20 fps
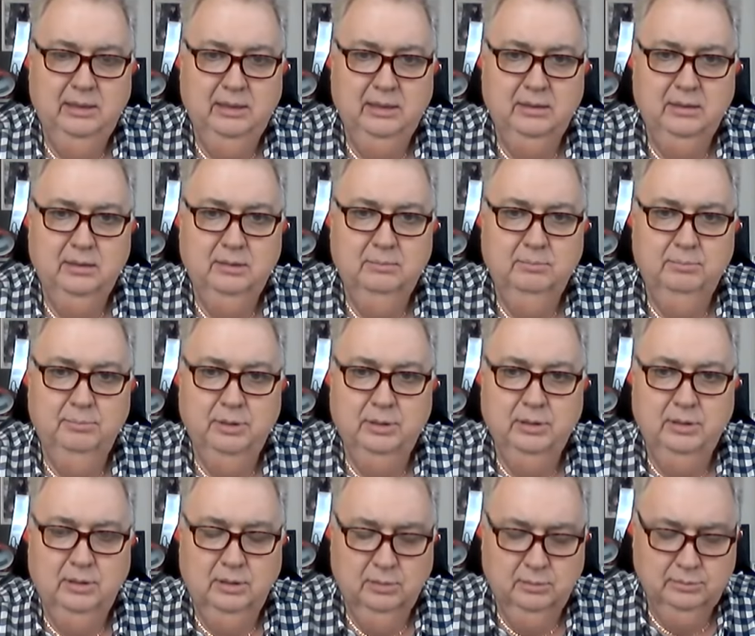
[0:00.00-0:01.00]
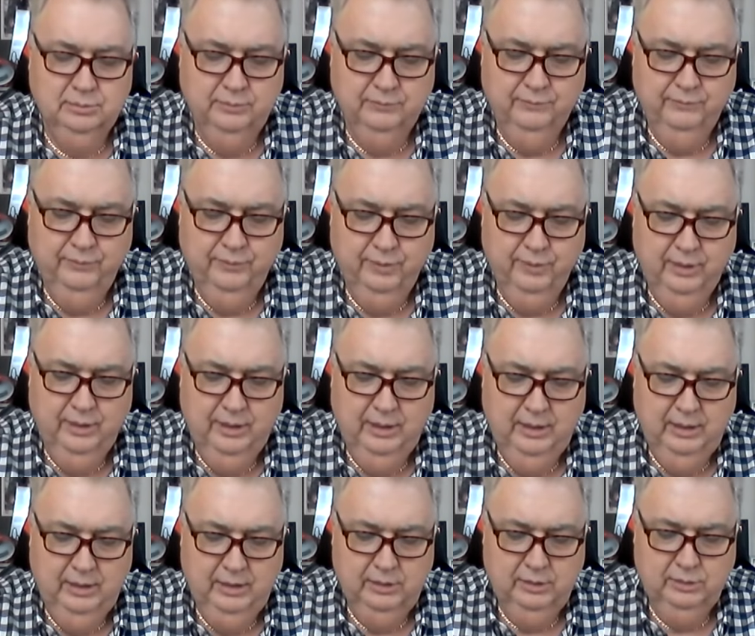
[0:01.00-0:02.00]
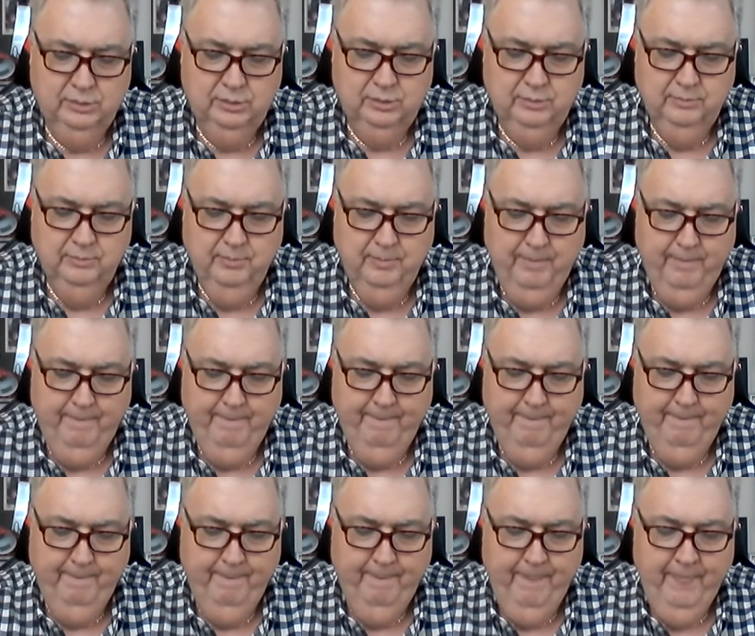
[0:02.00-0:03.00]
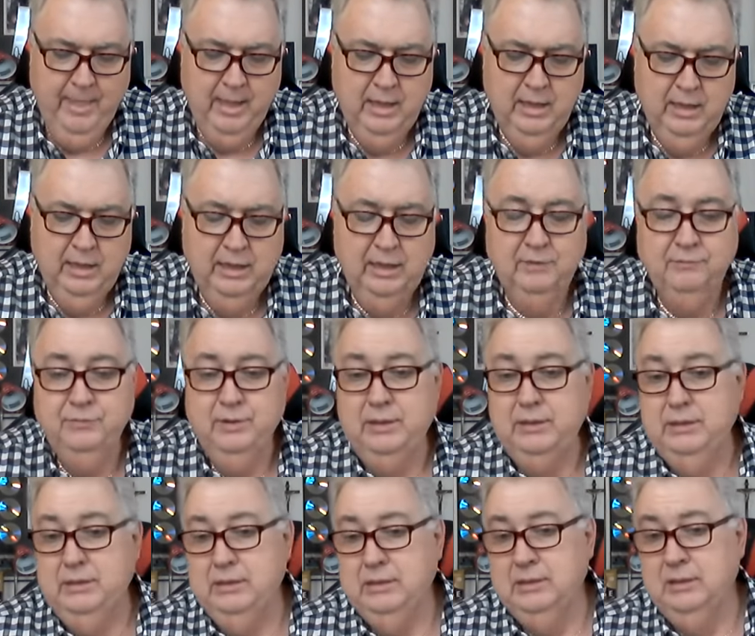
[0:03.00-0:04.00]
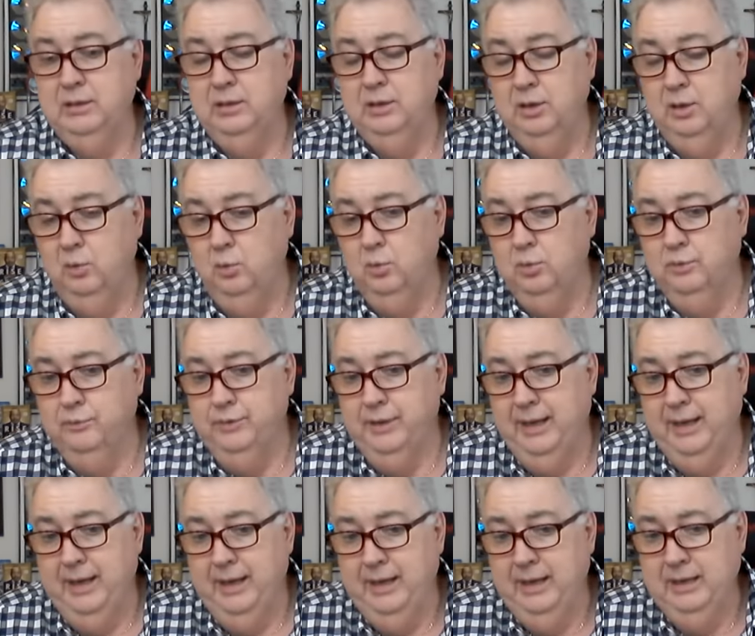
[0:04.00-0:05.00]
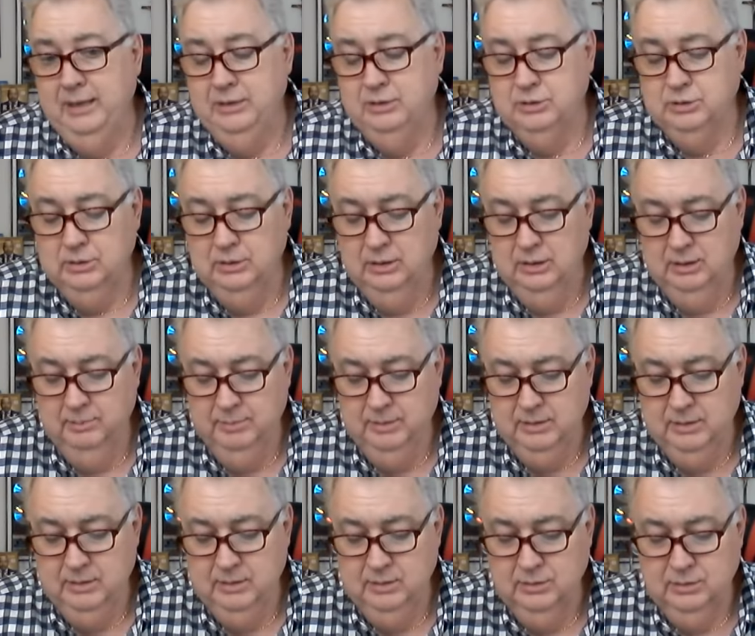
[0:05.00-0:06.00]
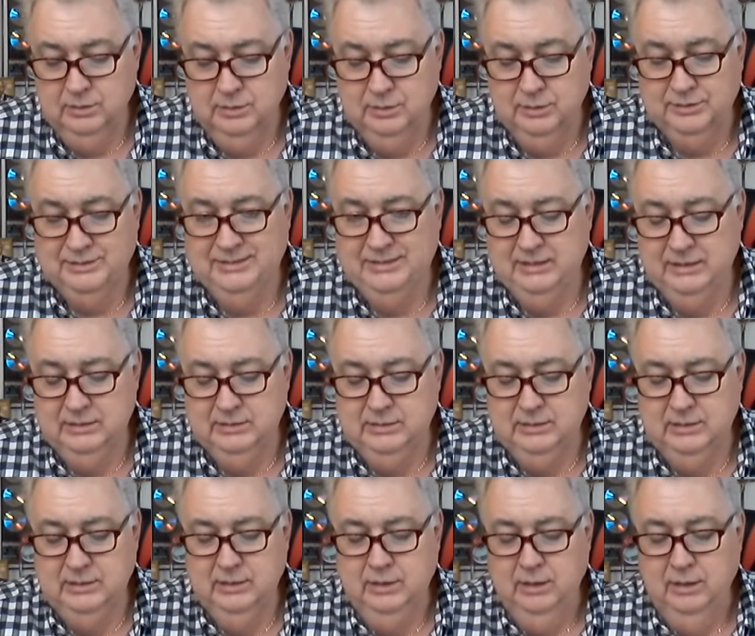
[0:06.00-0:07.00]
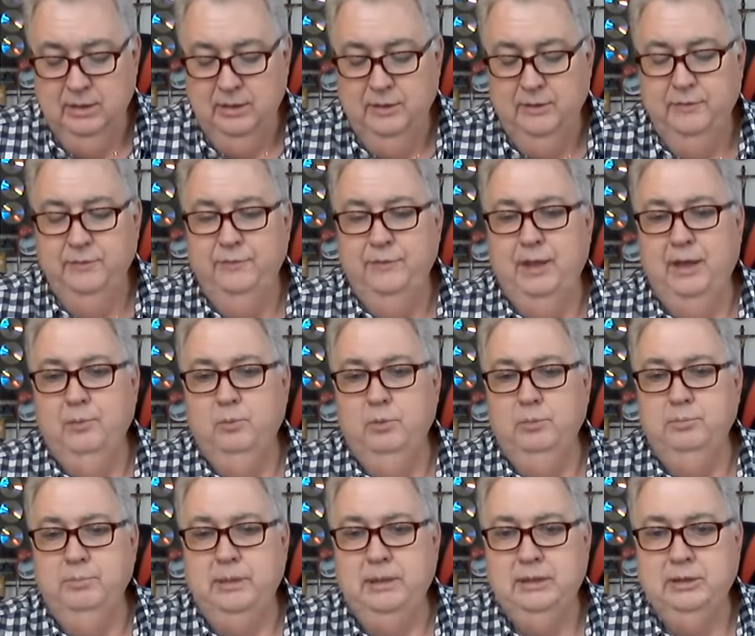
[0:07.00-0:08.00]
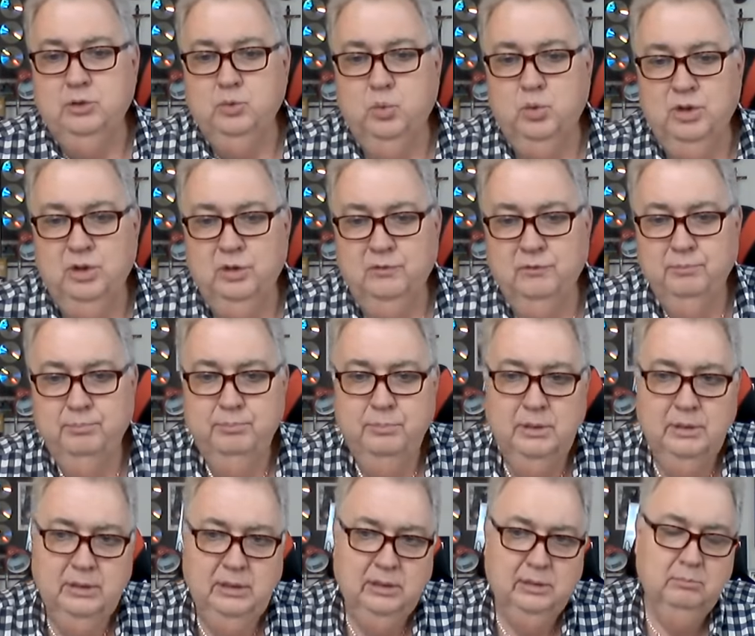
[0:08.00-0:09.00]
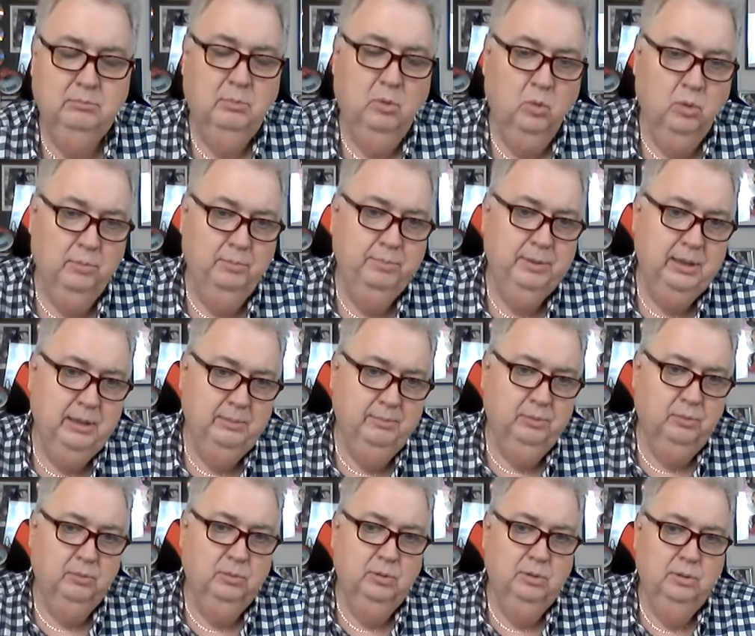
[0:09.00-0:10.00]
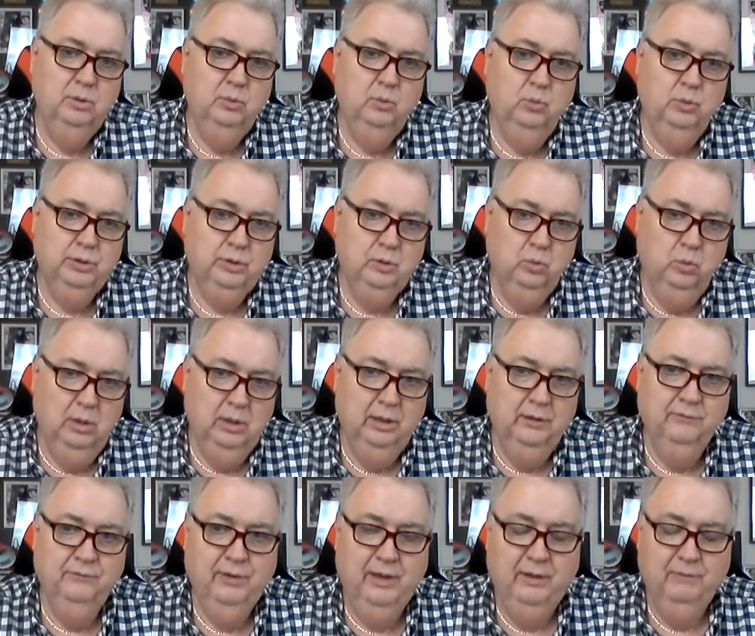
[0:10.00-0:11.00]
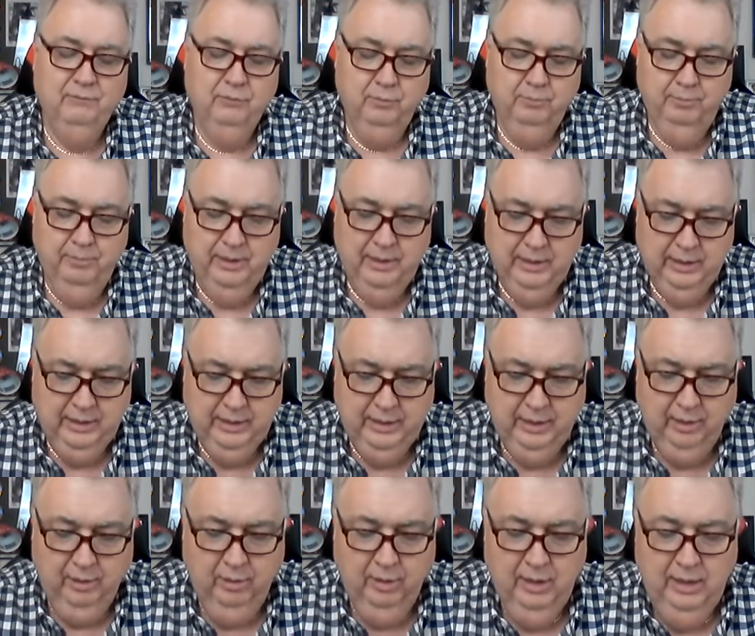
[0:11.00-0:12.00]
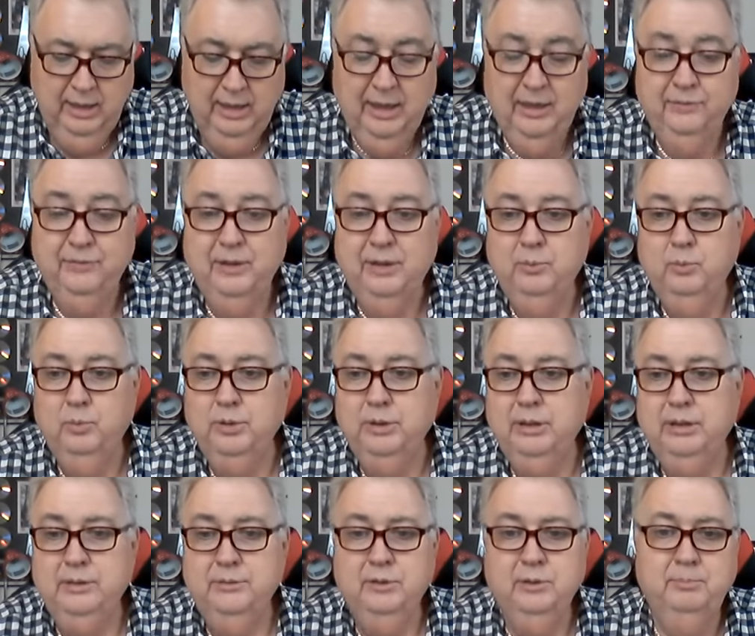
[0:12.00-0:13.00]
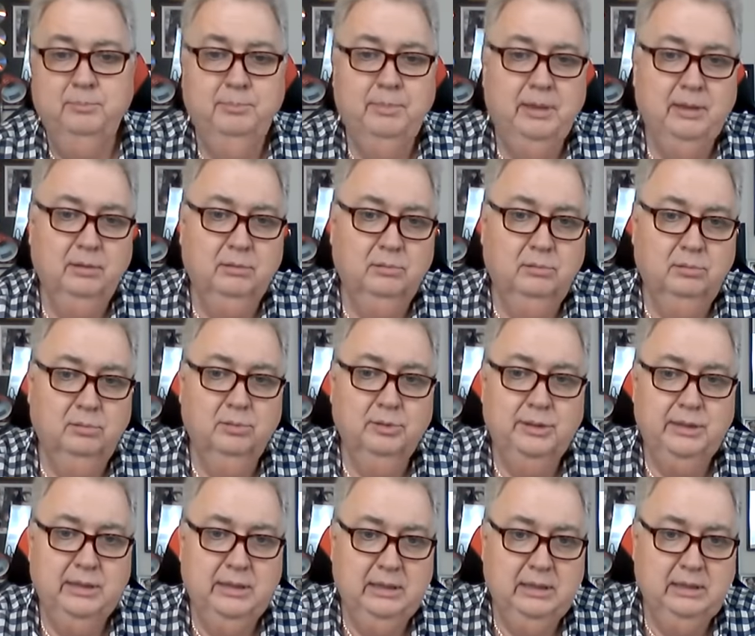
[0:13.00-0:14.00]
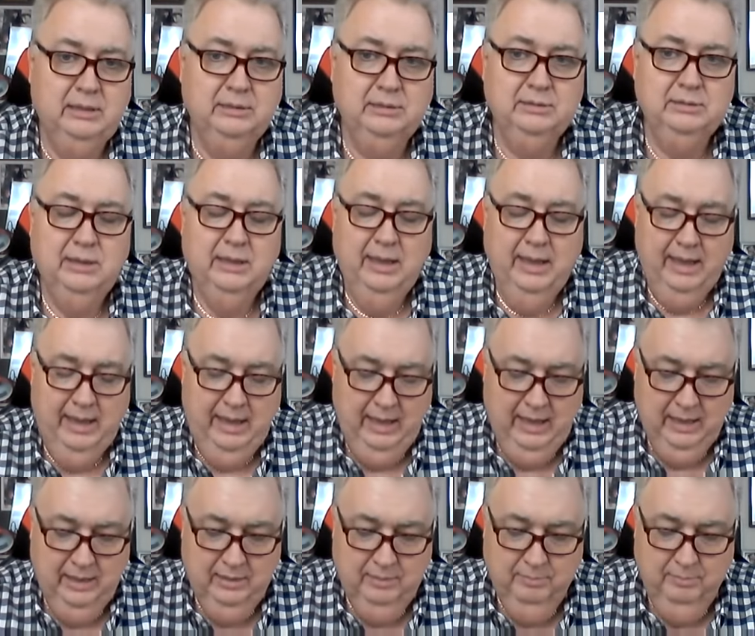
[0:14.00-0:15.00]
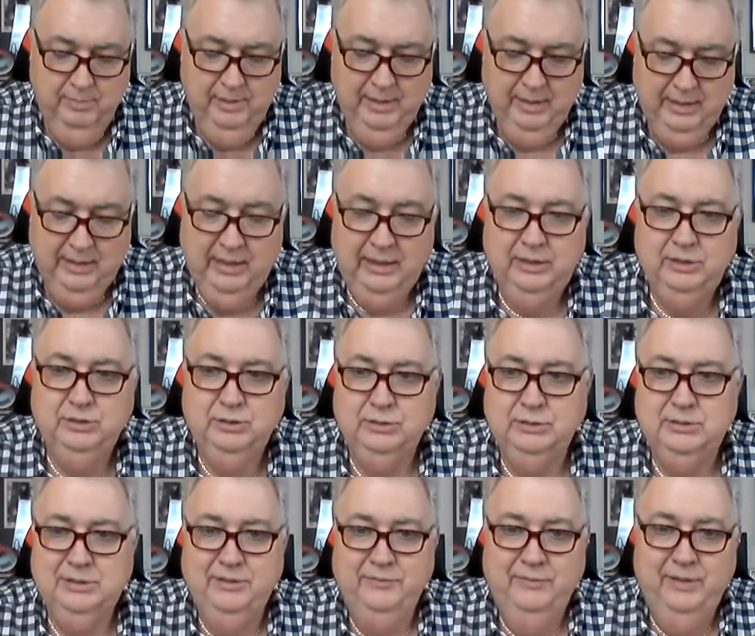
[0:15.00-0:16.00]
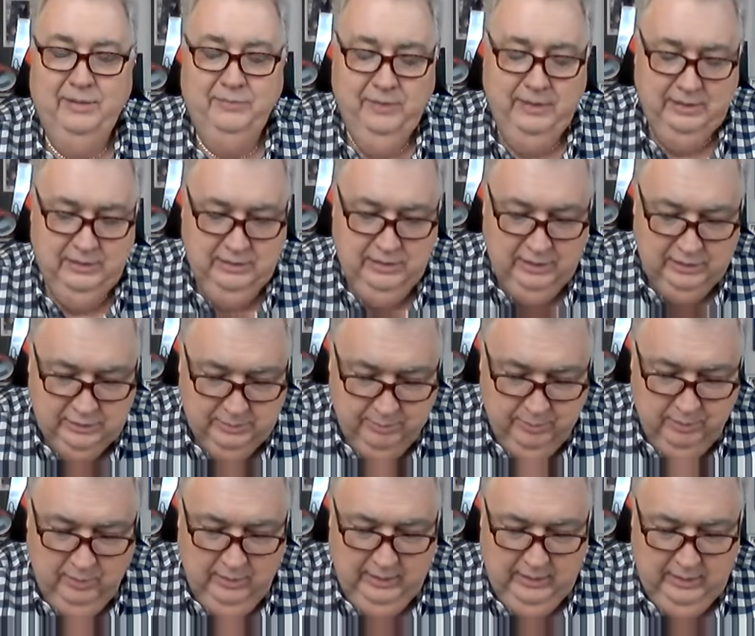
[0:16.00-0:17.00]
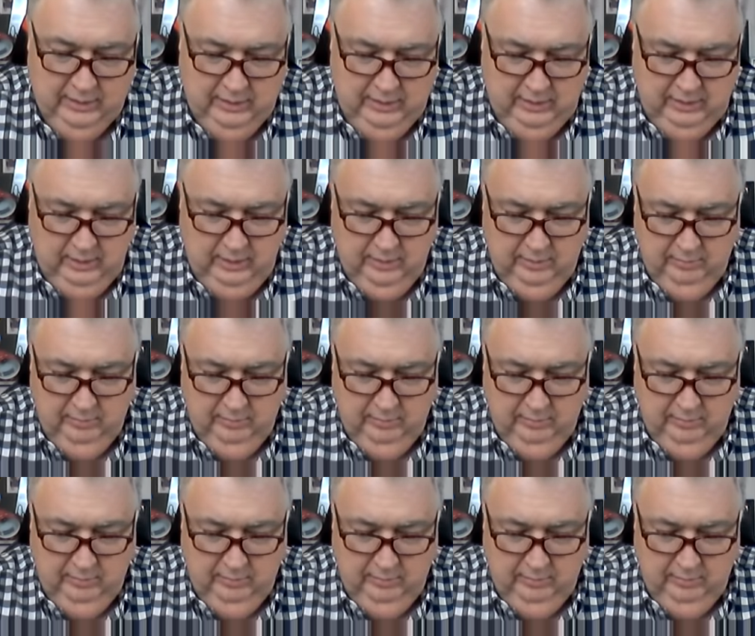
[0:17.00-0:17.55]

it because of their age. If they did lower the age limit to 60, that would mean 12 million more people would qualify for Medicare and they would get the medical needs and medications that they desperately need.